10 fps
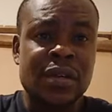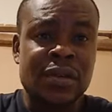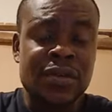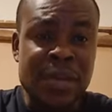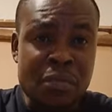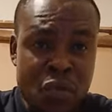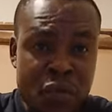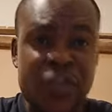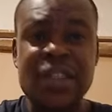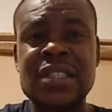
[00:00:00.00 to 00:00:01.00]

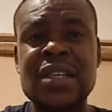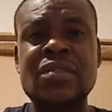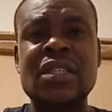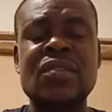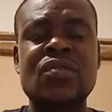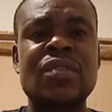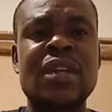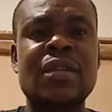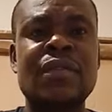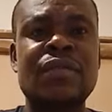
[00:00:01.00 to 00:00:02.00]
removing Southern
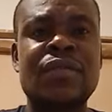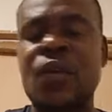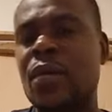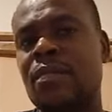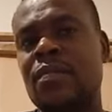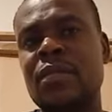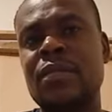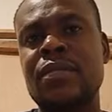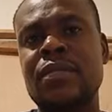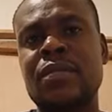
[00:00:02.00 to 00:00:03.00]
Sudan from
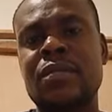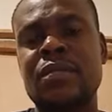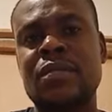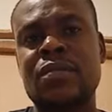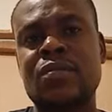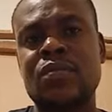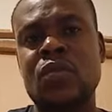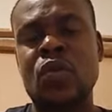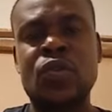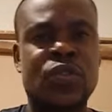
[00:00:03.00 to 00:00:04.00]

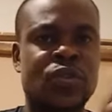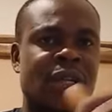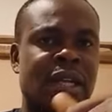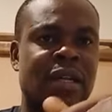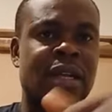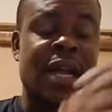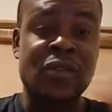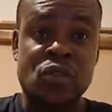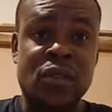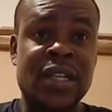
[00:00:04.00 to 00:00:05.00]
Old Sudan.
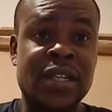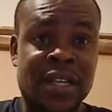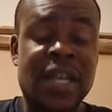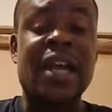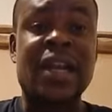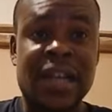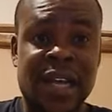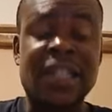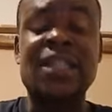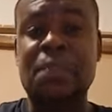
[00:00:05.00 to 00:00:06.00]
And today they are
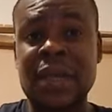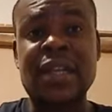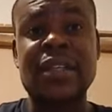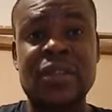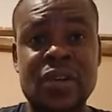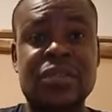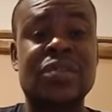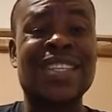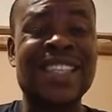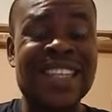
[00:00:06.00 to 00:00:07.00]
an independent
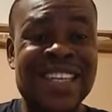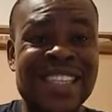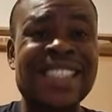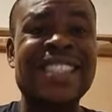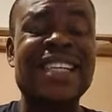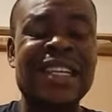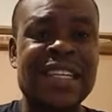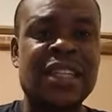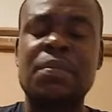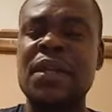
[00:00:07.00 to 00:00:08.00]
country, Christian
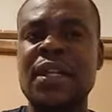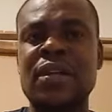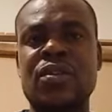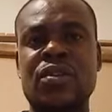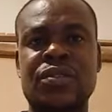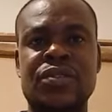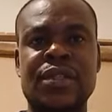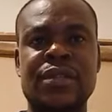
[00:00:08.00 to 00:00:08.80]
independent country.